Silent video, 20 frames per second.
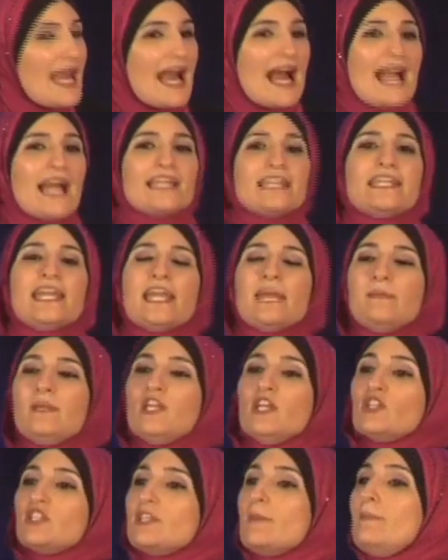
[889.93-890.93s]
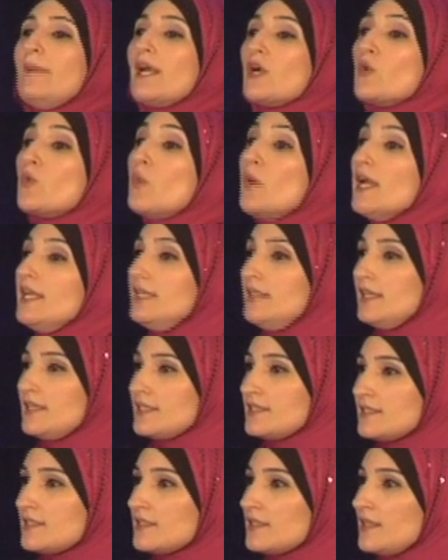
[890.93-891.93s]
I came here to bear
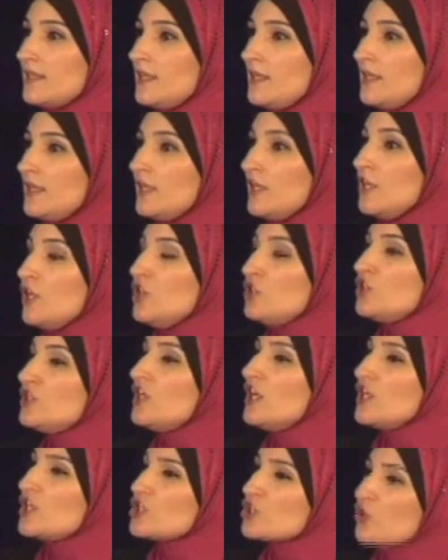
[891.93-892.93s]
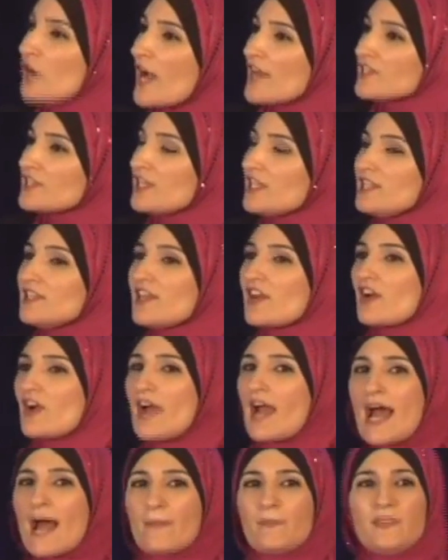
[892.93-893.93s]
witness to the atrocities that are
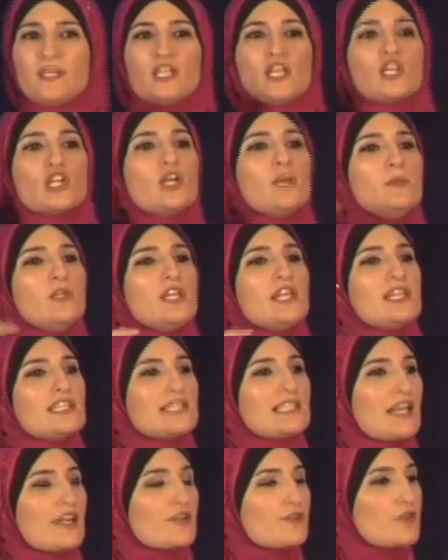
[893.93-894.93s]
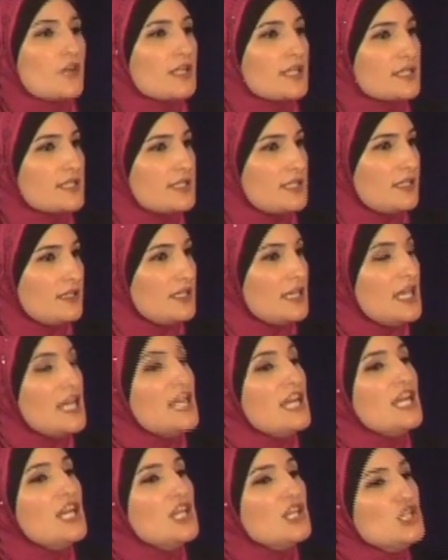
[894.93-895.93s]
happening in communities like Ferguson,
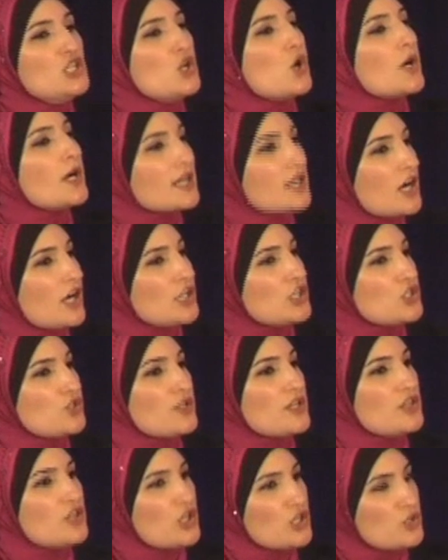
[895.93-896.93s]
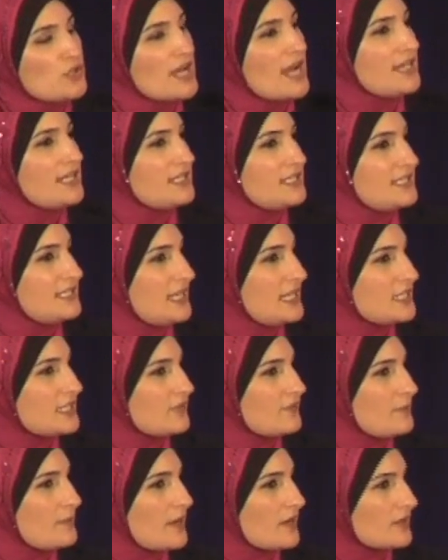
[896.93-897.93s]
in your country, the United States
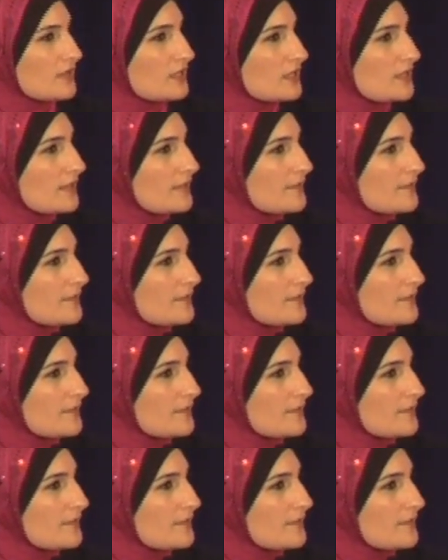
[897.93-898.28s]
of America.